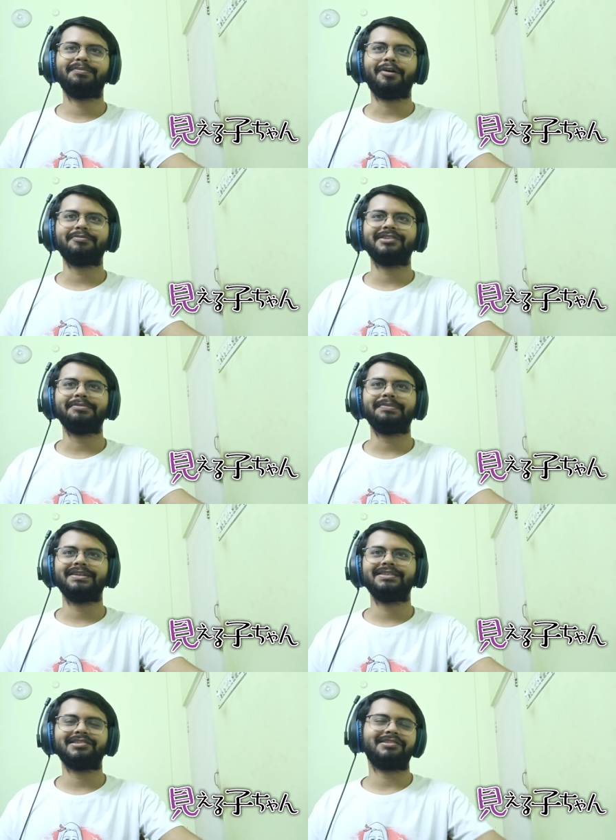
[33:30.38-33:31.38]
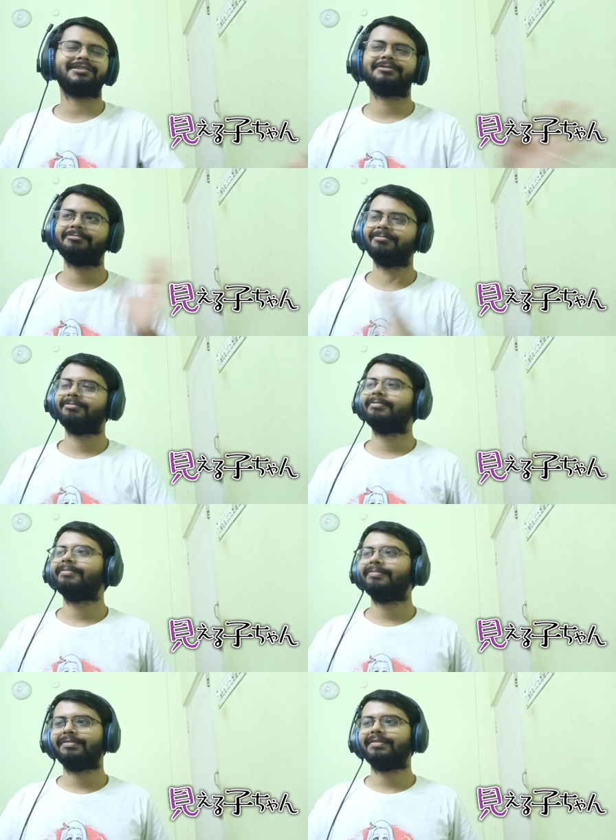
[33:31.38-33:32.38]
pops up and just
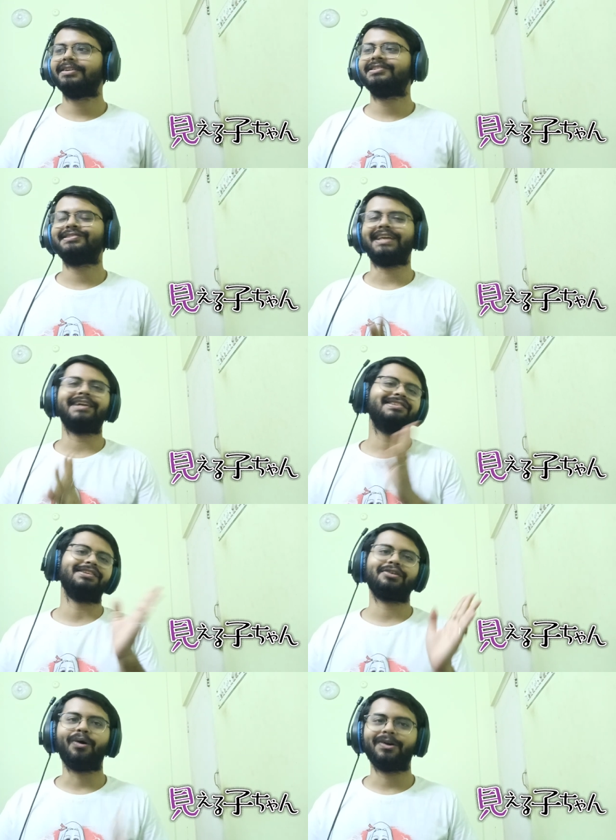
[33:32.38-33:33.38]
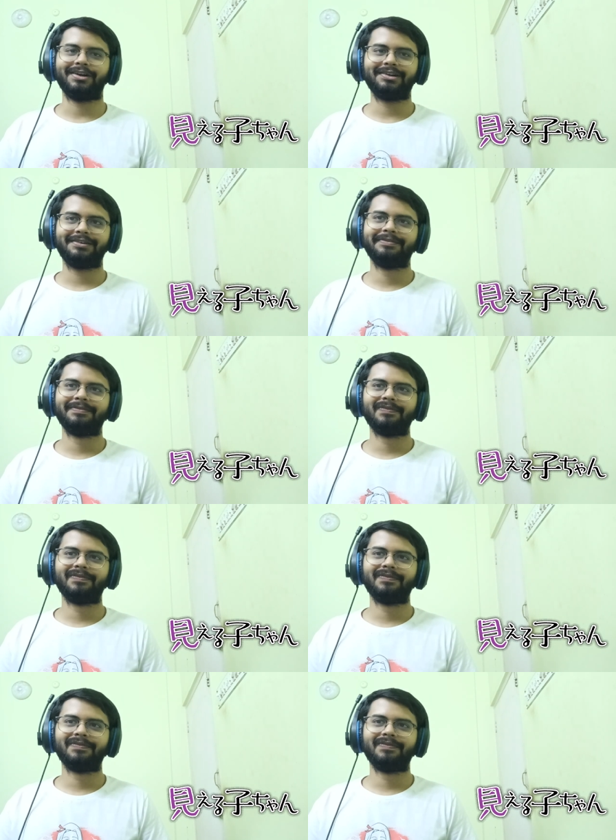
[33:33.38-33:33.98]
stands in the corner.